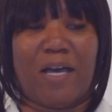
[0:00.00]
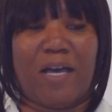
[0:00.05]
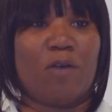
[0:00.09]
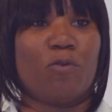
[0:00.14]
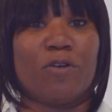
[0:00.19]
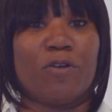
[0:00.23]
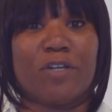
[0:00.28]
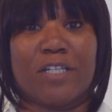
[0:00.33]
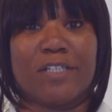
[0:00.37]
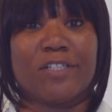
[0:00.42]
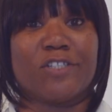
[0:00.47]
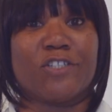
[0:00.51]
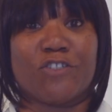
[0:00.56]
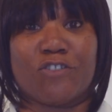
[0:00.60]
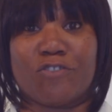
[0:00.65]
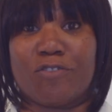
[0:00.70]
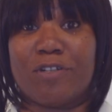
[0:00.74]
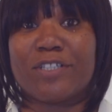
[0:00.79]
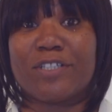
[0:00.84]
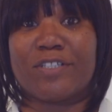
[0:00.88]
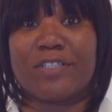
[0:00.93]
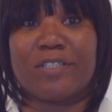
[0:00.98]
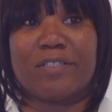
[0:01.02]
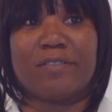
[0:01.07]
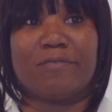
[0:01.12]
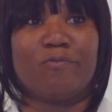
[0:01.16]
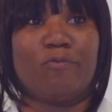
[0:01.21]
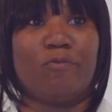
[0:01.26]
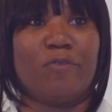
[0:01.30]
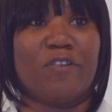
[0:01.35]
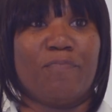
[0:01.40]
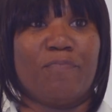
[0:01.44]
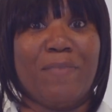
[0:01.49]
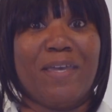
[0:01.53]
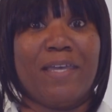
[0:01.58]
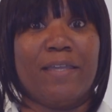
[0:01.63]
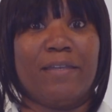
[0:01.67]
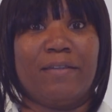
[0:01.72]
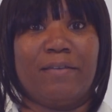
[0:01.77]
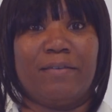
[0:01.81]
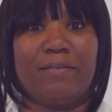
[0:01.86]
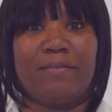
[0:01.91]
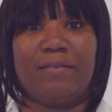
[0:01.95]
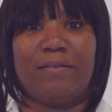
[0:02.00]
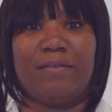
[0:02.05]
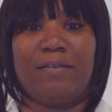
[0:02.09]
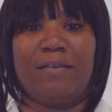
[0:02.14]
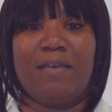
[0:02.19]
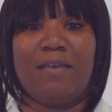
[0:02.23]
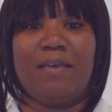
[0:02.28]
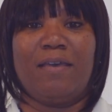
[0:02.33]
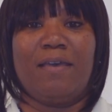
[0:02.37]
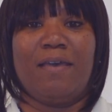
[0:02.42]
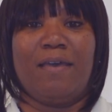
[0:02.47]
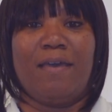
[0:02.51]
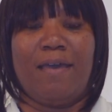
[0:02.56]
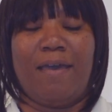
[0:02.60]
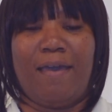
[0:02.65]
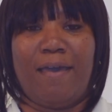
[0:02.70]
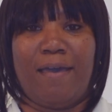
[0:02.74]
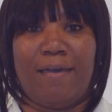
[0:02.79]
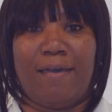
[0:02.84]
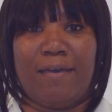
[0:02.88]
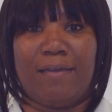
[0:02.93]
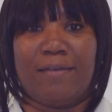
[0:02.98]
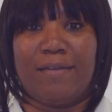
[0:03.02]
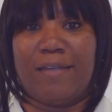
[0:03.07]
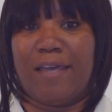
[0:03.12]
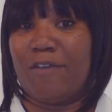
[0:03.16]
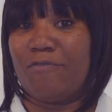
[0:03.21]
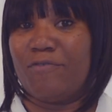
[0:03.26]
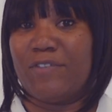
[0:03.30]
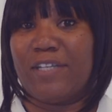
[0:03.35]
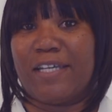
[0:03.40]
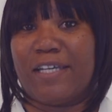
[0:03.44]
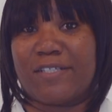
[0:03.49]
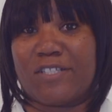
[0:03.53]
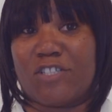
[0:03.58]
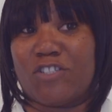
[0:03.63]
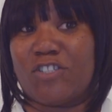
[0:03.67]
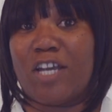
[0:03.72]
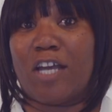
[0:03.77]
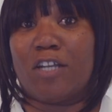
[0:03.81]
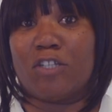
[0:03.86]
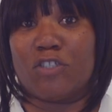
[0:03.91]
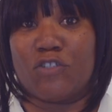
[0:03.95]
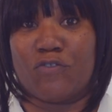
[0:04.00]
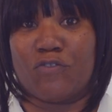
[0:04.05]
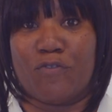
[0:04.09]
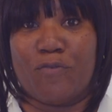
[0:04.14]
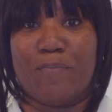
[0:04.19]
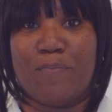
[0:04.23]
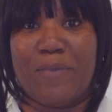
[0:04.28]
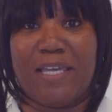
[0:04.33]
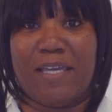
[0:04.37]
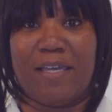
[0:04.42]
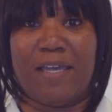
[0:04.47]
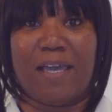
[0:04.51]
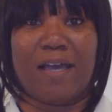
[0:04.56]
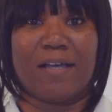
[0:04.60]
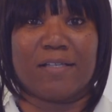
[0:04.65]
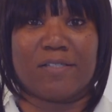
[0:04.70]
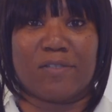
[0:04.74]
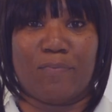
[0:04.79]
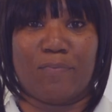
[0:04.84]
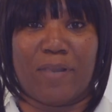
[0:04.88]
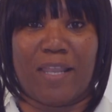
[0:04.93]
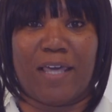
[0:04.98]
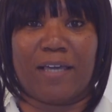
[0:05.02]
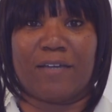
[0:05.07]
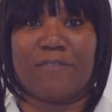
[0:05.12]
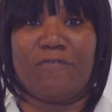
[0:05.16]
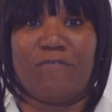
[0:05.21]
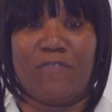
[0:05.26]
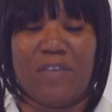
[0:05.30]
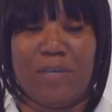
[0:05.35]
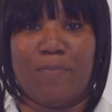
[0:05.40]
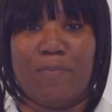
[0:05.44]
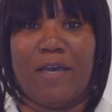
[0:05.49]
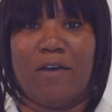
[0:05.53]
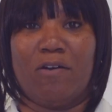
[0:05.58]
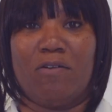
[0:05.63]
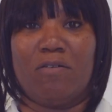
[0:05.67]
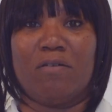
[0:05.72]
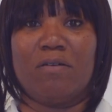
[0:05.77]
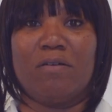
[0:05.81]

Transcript: I work in construction with men, and every day is a challenge for me as a black female